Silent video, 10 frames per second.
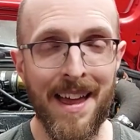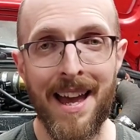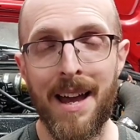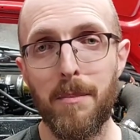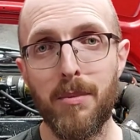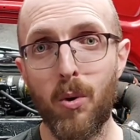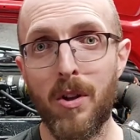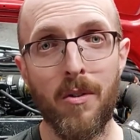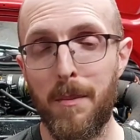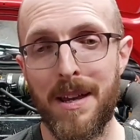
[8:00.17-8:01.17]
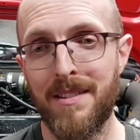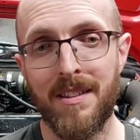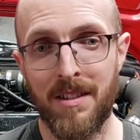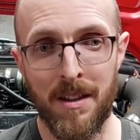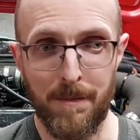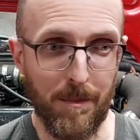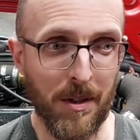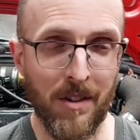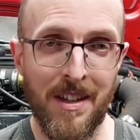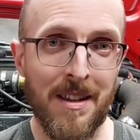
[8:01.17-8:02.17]
that, purely on the basis that
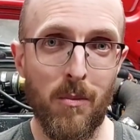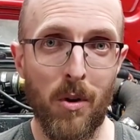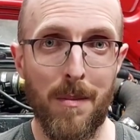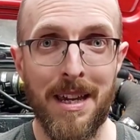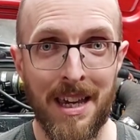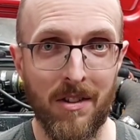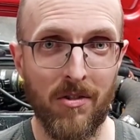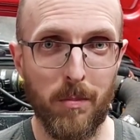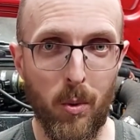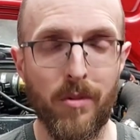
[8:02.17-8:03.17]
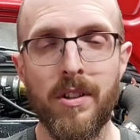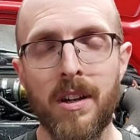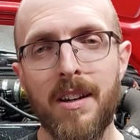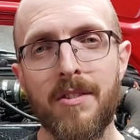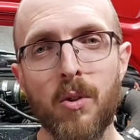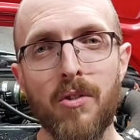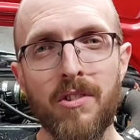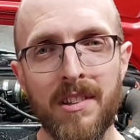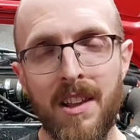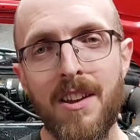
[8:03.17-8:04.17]
because they didn't want to make it sportier, it's got
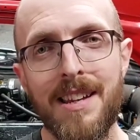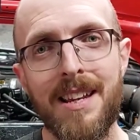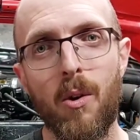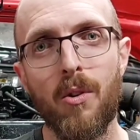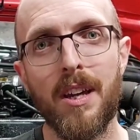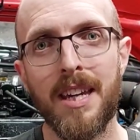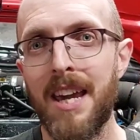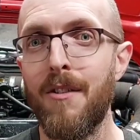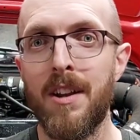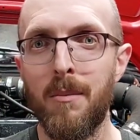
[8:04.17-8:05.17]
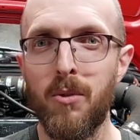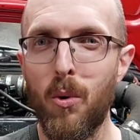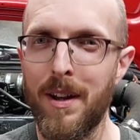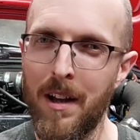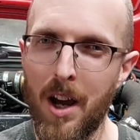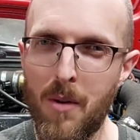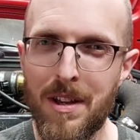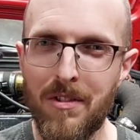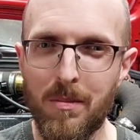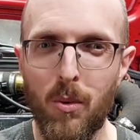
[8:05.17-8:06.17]
slightly longer gearing. I'm talking like only
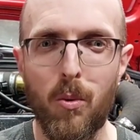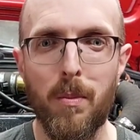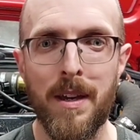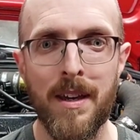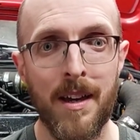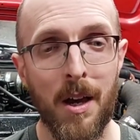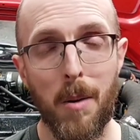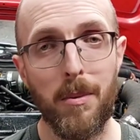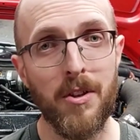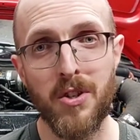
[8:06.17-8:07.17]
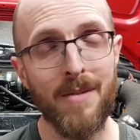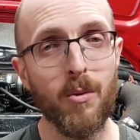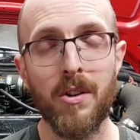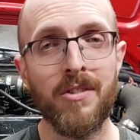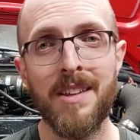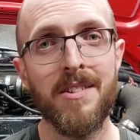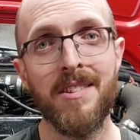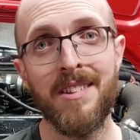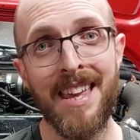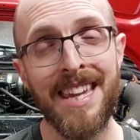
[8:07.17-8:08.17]
a small bit, but the general consensus
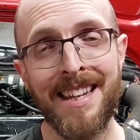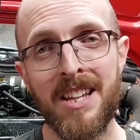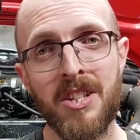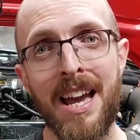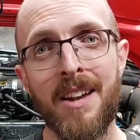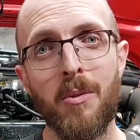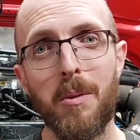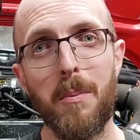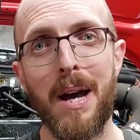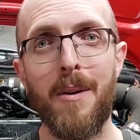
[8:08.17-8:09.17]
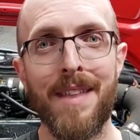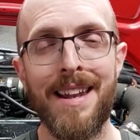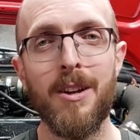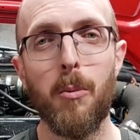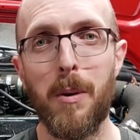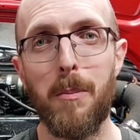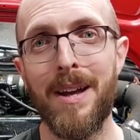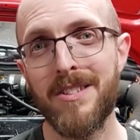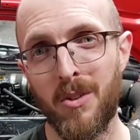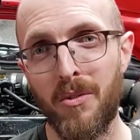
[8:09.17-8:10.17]
is they can actually handle the power that little bit
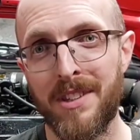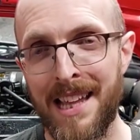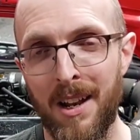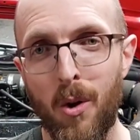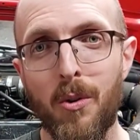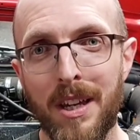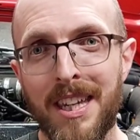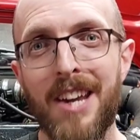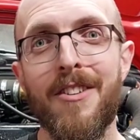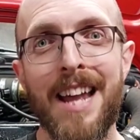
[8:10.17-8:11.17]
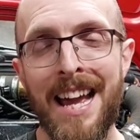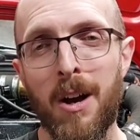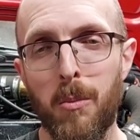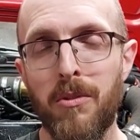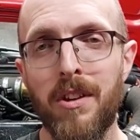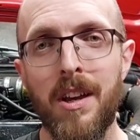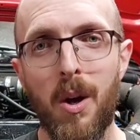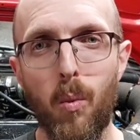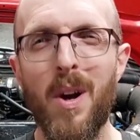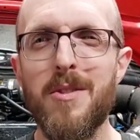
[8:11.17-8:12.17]
better. And obviously that longer gearing helps
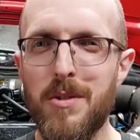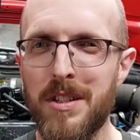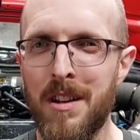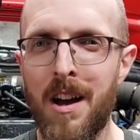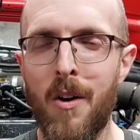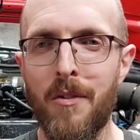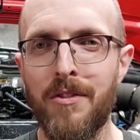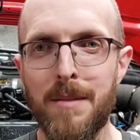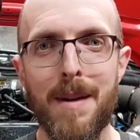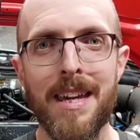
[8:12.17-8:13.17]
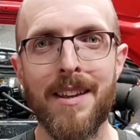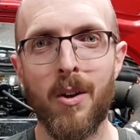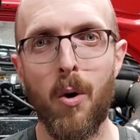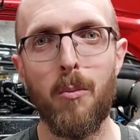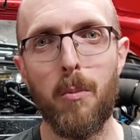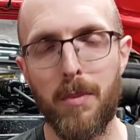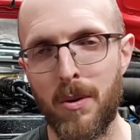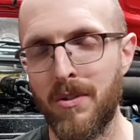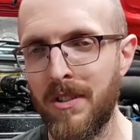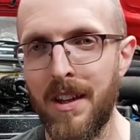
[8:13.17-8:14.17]
when you start obviously making a lot more
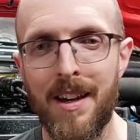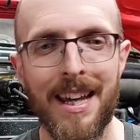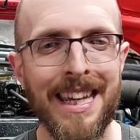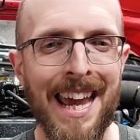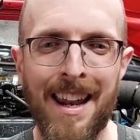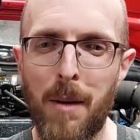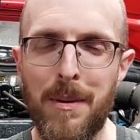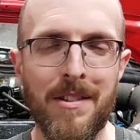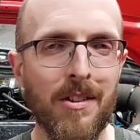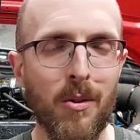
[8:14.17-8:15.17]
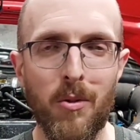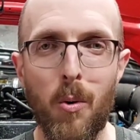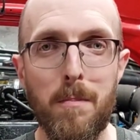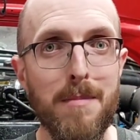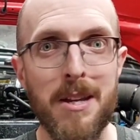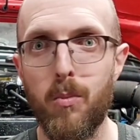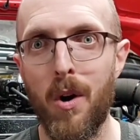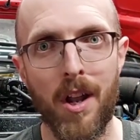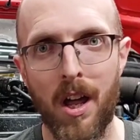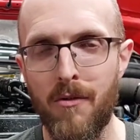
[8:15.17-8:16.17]
boost, getting up into the sort of mid
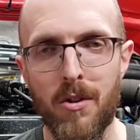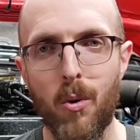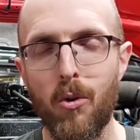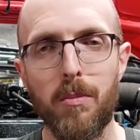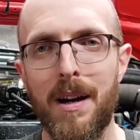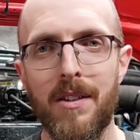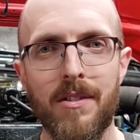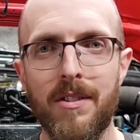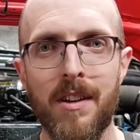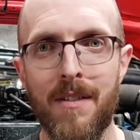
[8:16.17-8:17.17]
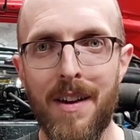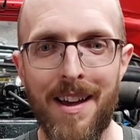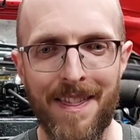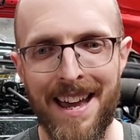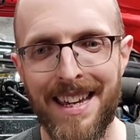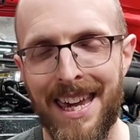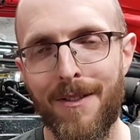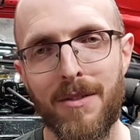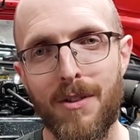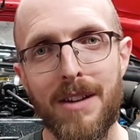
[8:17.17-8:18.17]
100 horsepower and stuff. That
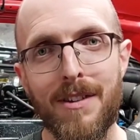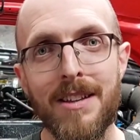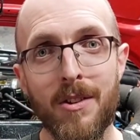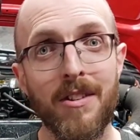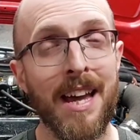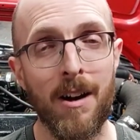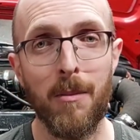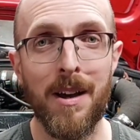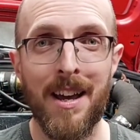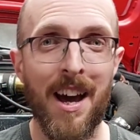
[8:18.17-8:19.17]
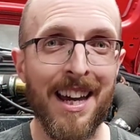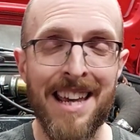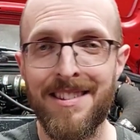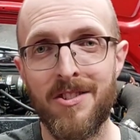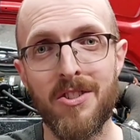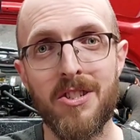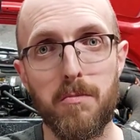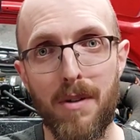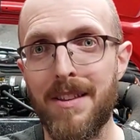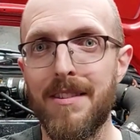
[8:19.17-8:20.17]
gearing really, really does help. I guess it just
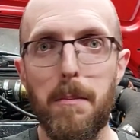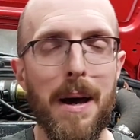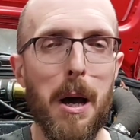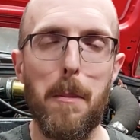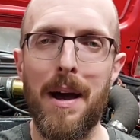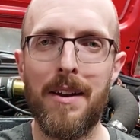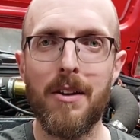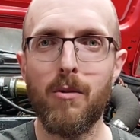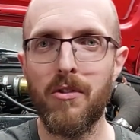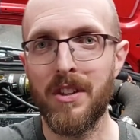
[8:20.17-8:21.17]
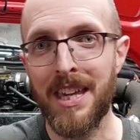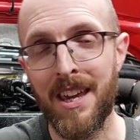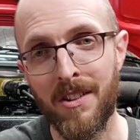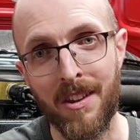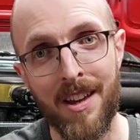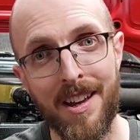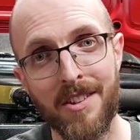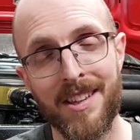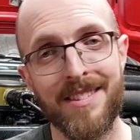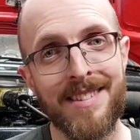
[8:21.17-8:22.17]
spreads the power band across the gears.
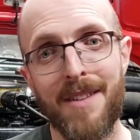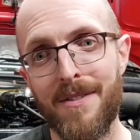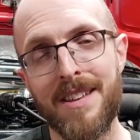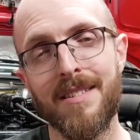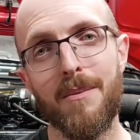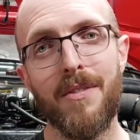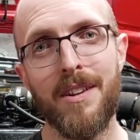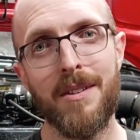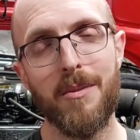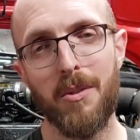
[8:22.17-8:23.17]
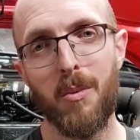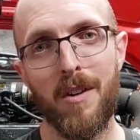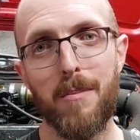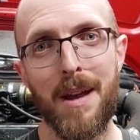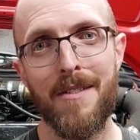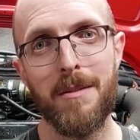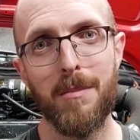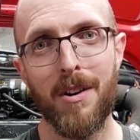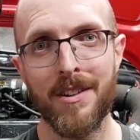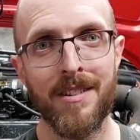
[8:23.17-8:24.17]
So that's definitely something worth bearing in
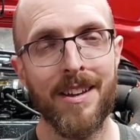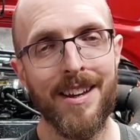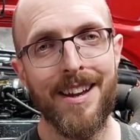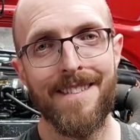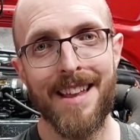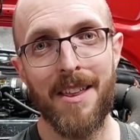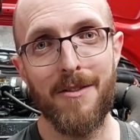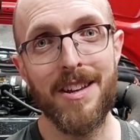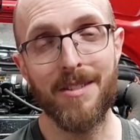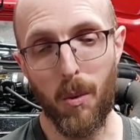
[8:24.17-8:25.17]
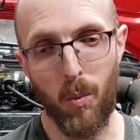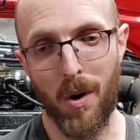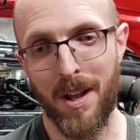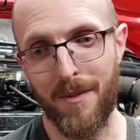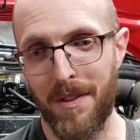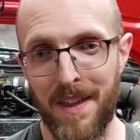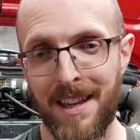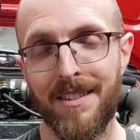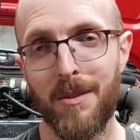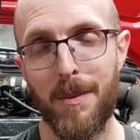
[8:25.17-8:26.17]
mind. Now, there is one other
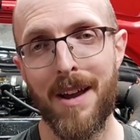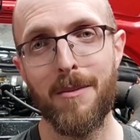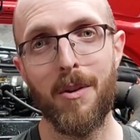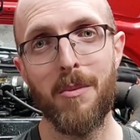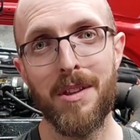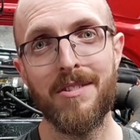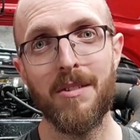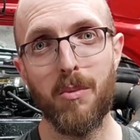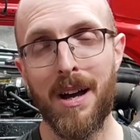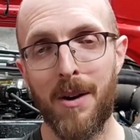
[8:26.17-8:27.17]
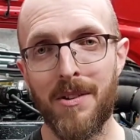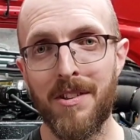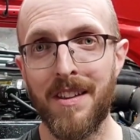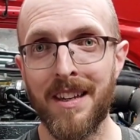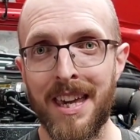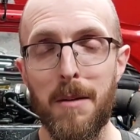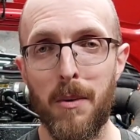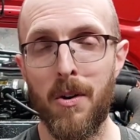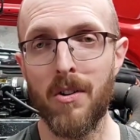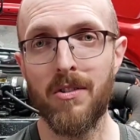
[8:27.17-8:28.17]
thing to bear in mind with this as well, is that the
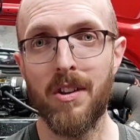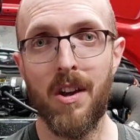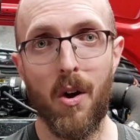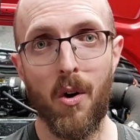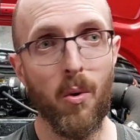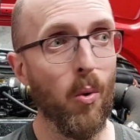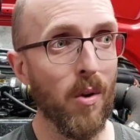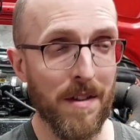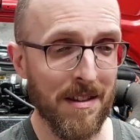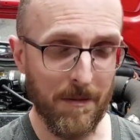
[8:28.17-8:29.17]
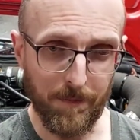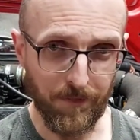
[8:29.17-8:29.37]
gearbox on all of these